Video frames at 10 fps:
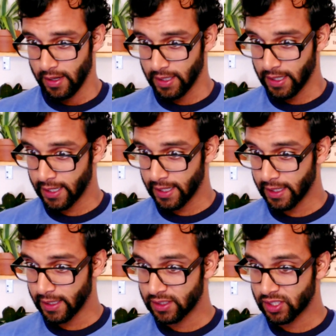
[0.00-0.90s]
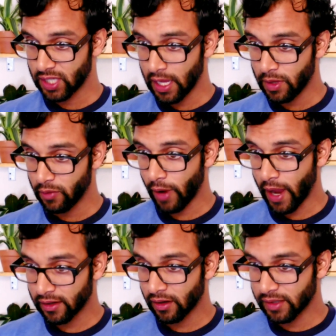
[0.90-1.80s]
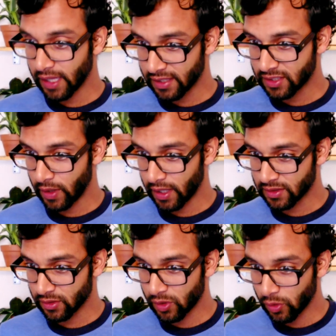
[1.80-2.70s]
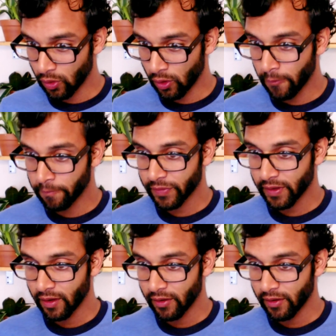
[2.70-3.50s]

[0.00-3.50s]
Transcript: Jamie, Ragnar, yes, you answered, cool.